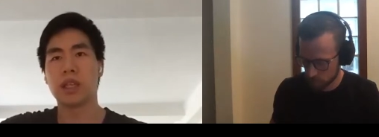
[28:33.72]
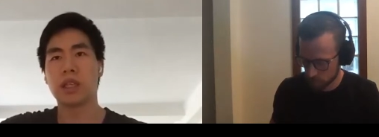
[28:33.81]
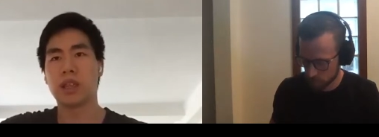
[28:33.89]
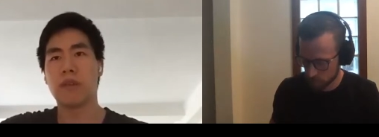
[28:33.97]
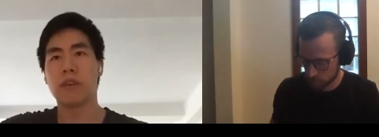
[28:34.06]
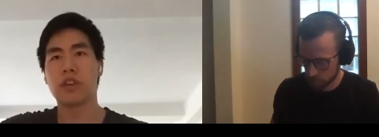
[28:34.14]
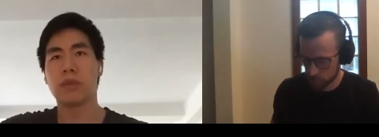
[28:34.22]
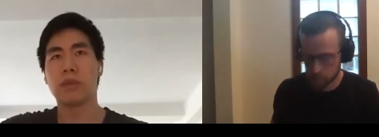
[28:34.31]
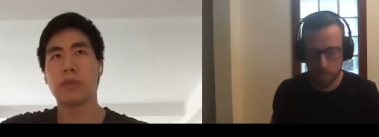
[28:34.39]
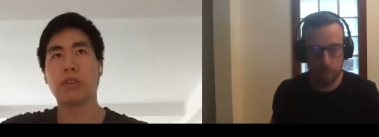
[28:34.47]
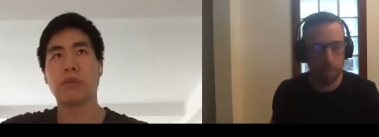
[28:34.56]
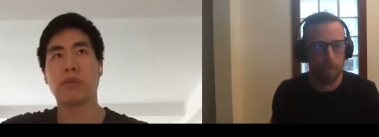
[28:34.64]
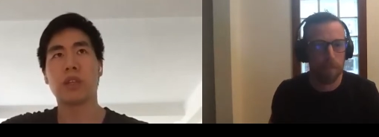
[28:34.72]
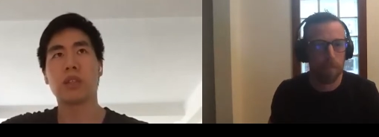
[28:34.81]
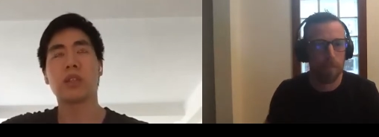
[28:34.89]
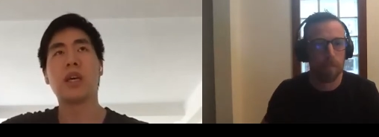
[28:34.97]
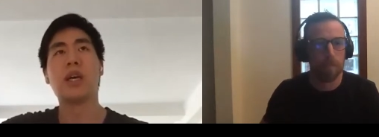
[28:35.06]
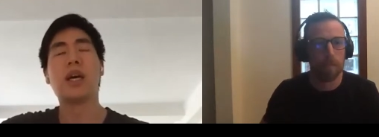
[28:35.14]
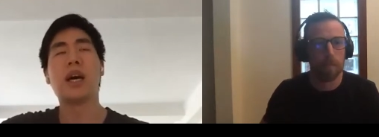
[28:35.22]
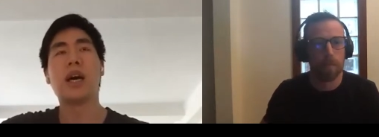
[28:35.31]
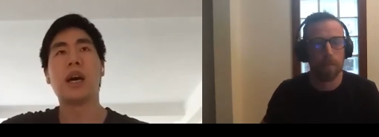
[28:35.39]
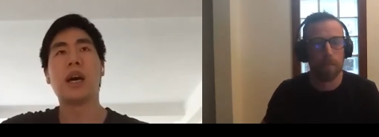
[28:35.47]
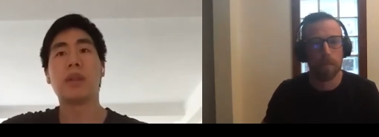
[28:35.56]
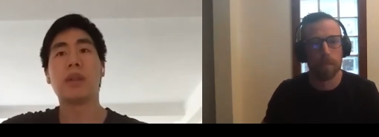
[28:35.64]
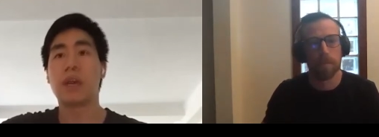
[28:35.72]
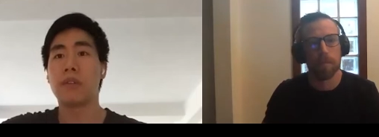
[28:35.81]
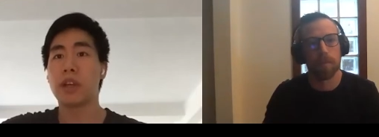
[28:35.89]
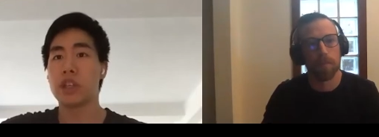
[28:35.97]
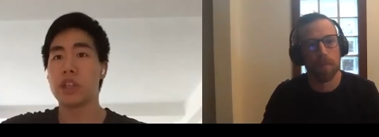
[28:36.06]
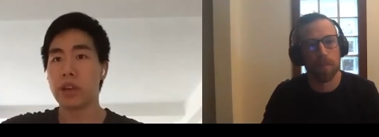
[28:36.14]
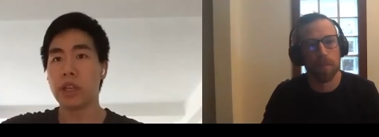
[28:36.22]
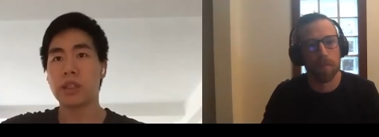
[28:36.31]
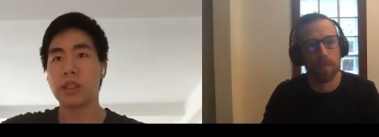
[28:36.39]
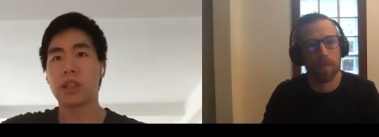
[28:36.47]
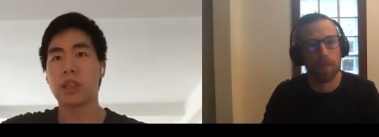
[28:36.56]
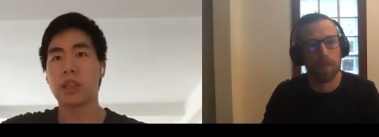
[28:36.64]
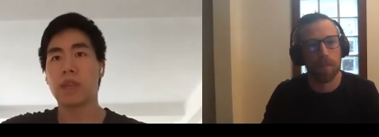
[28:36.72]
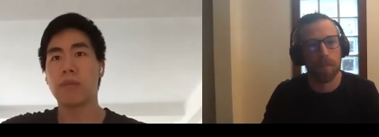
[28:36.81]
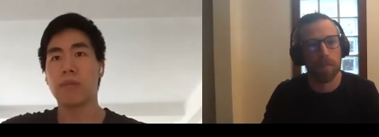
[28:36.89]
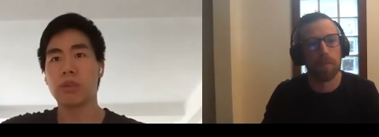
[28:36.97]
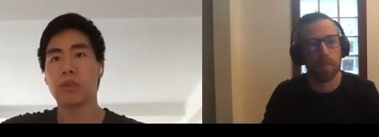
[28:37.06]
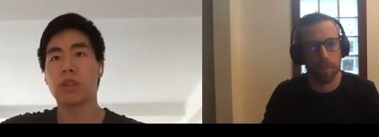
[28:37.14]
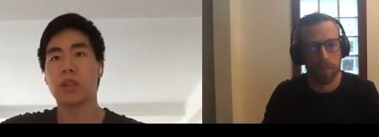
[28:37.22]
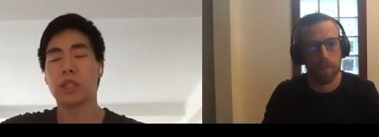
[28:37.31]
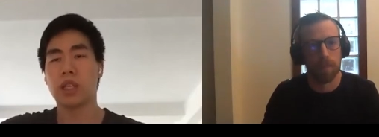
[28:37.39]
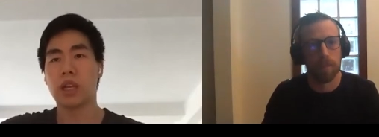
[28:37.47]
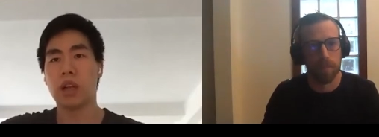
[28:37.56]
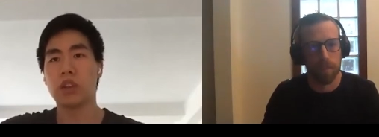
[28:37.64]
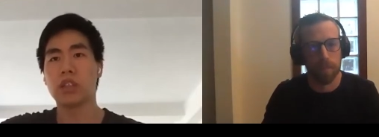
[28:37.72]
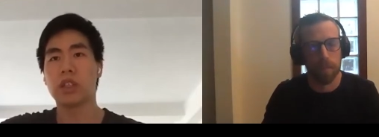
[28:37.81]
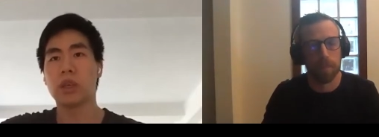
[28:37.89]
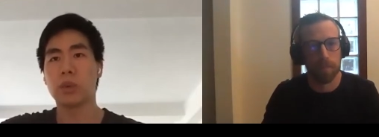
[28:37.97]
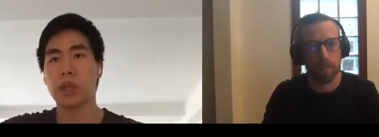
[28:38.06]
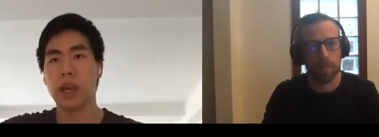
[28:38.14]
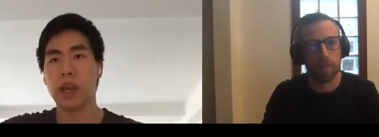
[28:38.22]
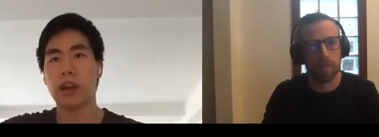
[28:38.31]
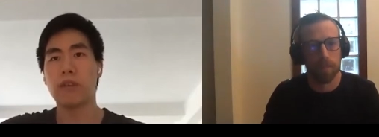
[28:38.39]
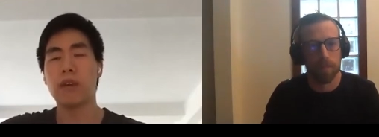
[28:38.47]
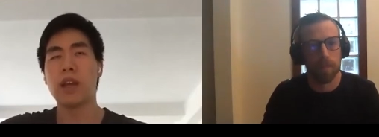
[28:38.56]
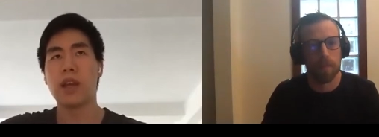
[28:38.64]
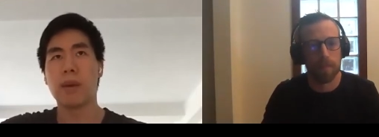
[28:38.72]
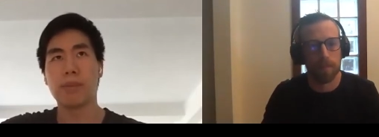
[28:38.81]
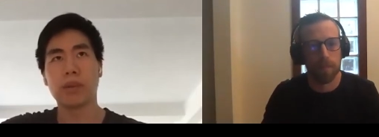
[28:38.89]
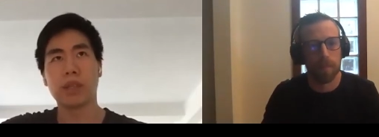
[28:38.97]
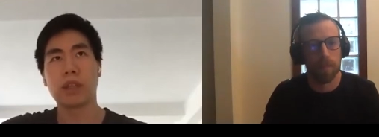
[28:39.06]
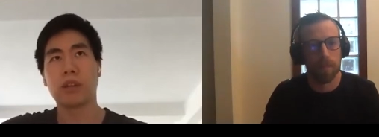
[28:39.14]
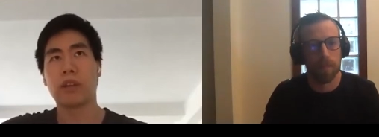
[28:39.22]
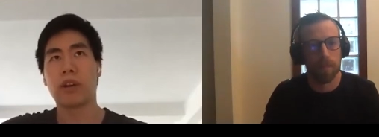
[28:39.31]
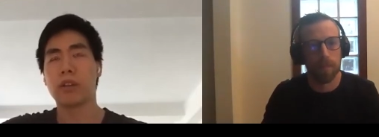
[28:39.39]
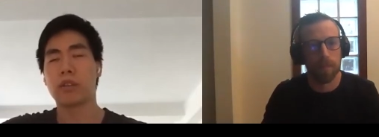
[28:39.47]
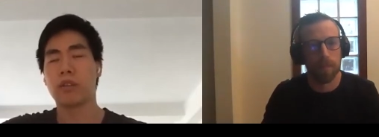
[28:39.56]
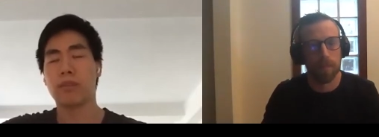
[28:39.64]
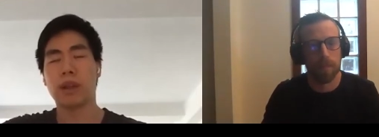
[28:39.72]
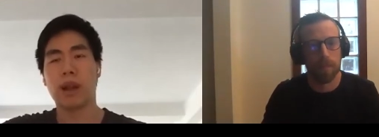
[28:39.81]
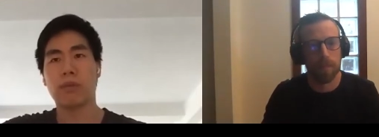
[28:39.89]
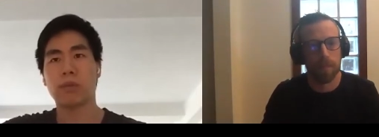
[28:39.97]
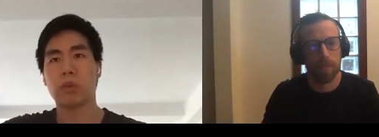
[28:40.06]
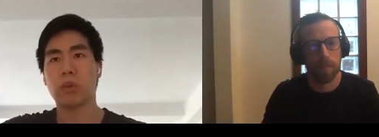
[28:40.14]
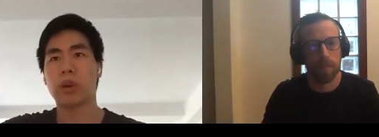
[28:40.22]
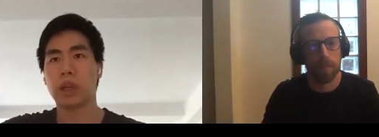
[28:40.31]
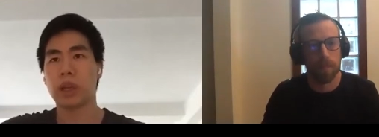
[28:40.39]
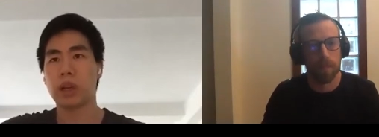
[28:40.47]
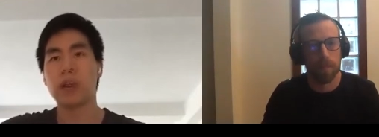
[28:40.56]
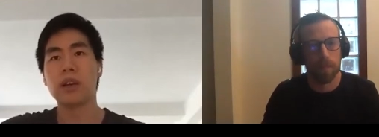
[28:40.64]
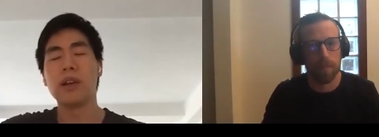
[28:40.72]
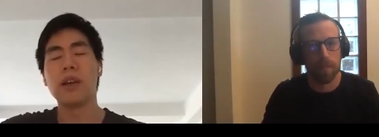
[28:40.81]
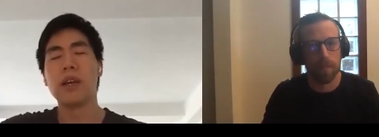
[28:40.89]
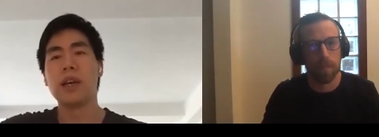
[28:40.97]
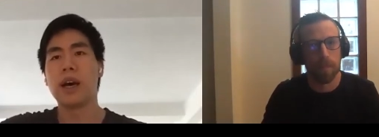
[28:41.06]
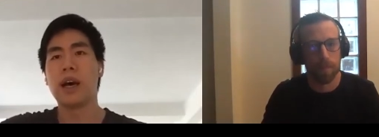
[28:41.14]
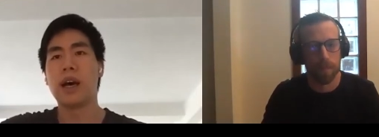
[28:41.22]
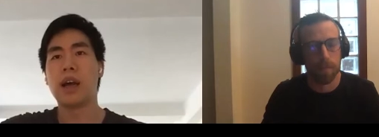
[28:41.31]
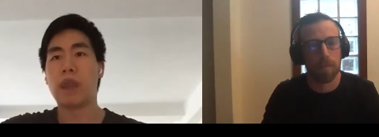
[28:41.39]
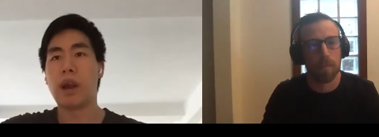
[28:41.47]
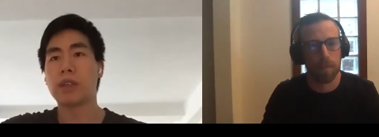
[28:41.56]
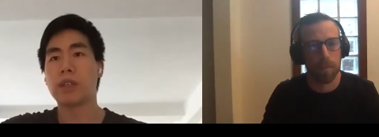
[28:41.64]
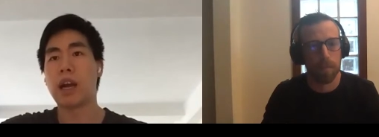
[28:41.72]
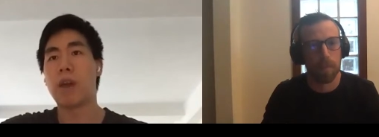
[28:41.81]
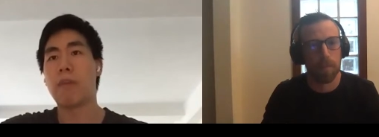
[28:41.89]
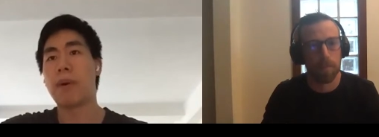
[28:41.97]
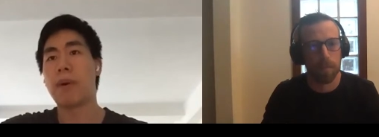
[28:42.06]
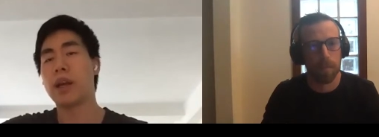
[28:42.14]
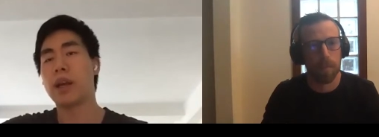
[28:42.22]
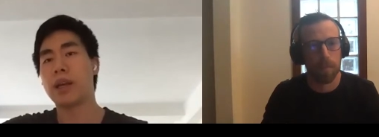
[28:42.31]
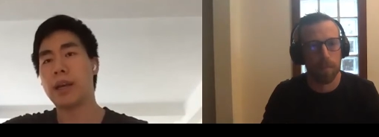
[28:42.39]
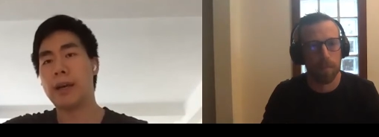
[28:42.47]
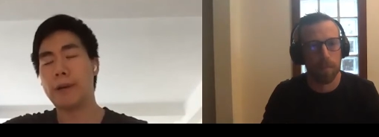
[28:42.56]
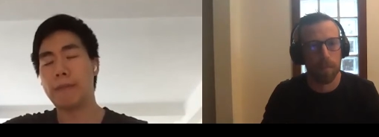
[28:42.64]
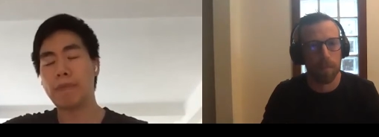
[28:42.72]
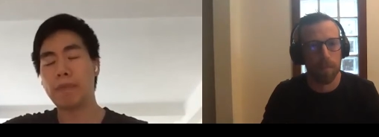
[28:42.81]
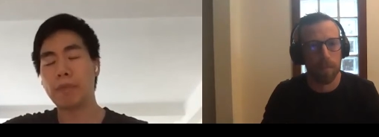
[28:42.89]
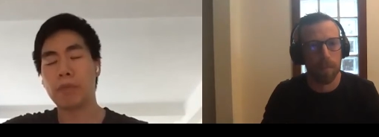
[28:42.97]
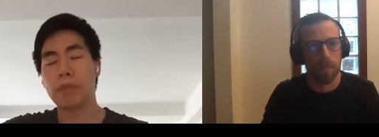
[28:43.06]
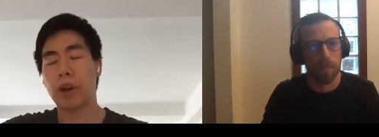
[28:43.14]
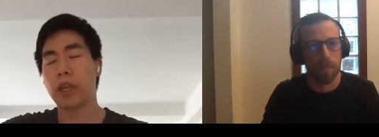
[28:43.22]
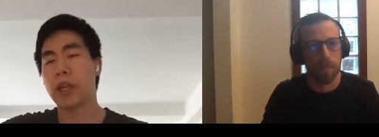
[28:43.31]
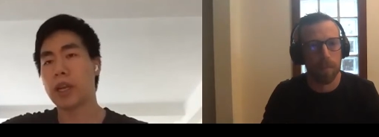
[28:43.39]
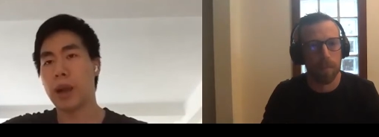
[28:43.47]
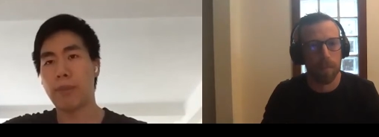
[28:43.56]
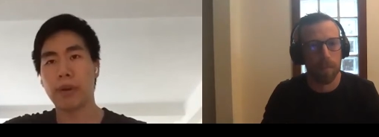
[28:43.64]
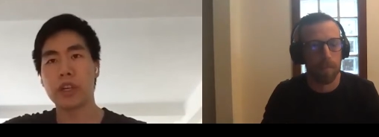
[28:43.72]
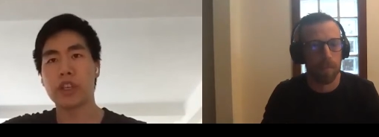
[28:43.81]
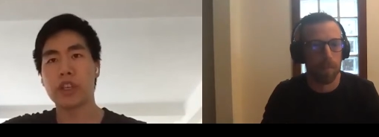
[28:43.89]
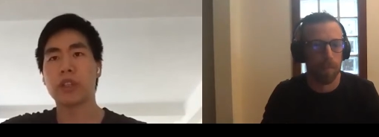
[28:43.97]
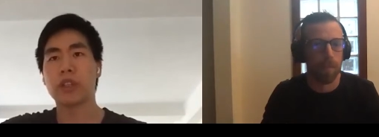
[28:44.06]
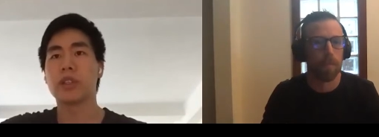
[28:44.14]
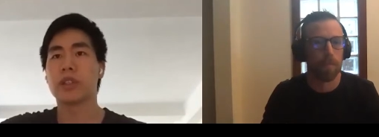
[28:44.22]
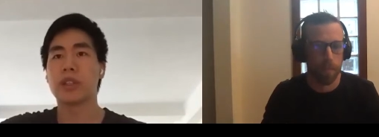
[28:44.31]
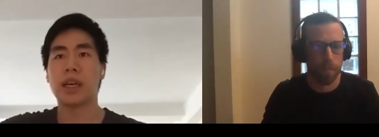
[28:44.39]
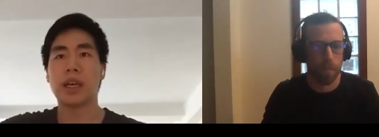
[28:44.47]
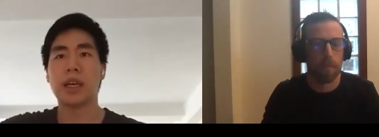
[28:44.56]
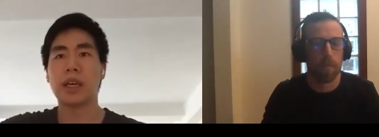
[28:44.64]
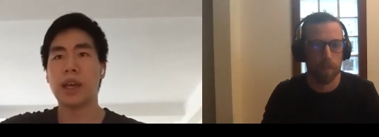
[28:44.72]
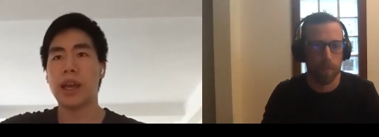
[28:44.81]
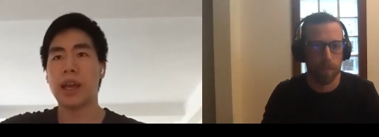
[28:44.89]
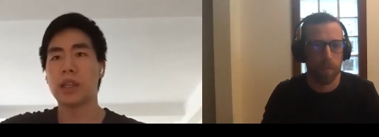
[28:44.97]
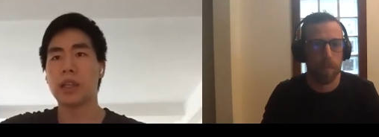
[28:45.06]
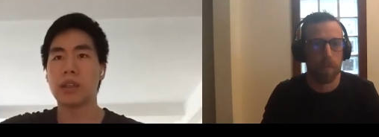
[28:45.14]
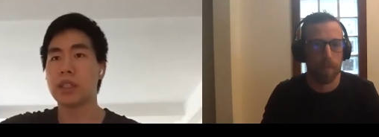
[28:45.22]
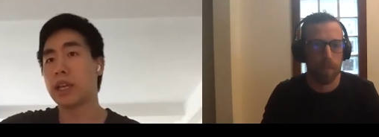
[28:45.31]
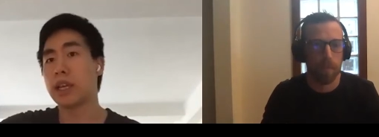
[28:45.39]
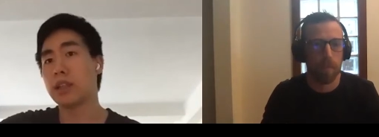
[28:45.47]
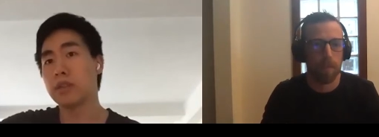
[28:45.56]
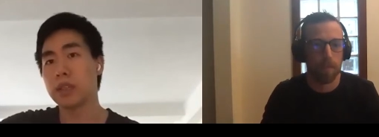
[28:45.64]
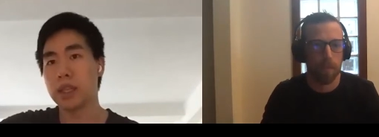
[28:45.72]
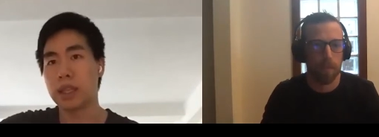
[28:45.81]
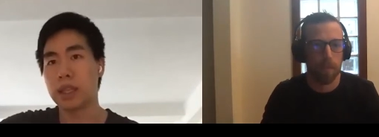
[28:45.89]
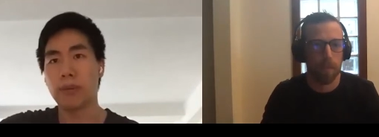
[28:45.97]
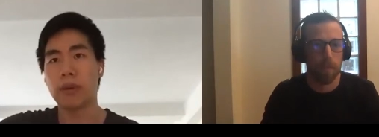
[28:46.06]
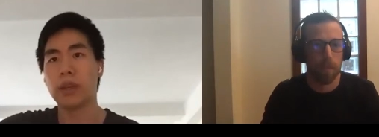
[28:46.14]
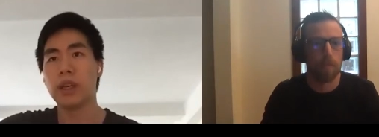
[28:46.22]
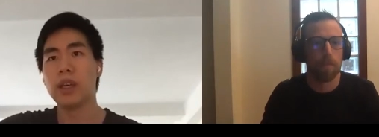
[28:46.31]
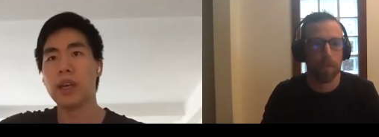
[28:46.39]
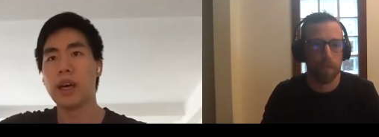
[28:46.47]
Speaker 1: that needs coverage on both fronts. Um, a lot of engineering to kind of bolster the technology that we have and build out the various different platforms we're working on, uh, and rounded out by um, marketing operations uh, and executives at that point.